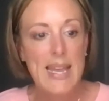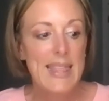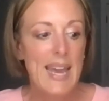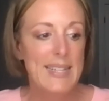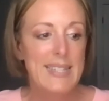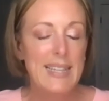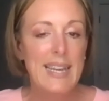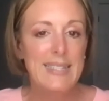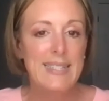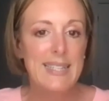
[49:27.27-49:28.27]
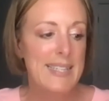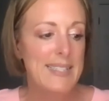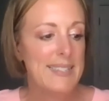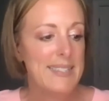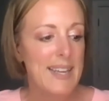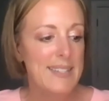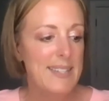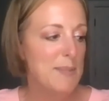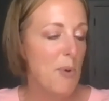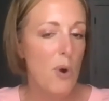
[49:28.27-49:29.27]
That's the lesson. Less
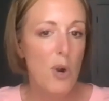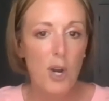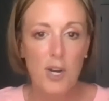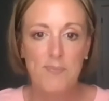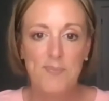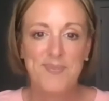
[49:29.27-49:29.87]
is more.